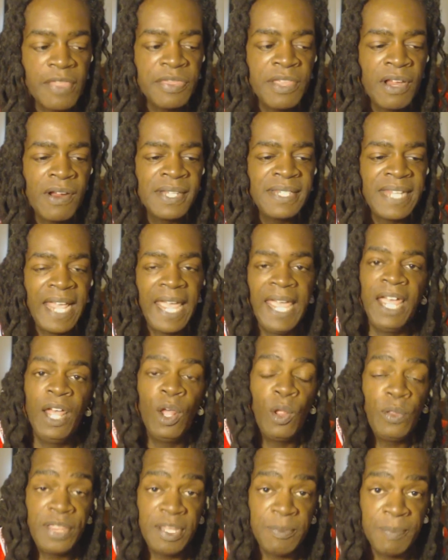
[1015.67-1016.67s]
There is a
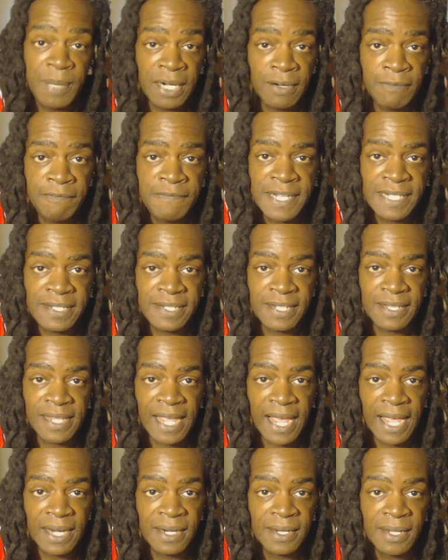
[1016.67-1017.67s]
healthy benefit to
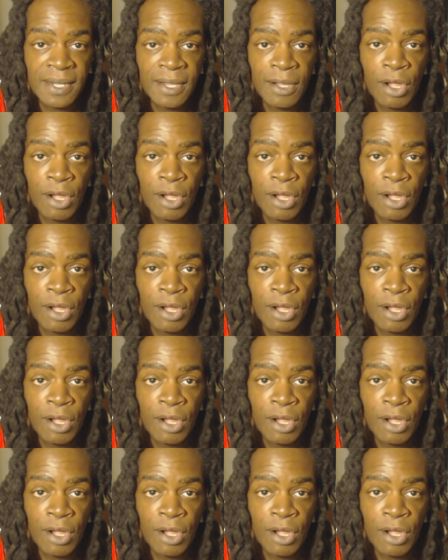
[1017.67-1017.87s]
that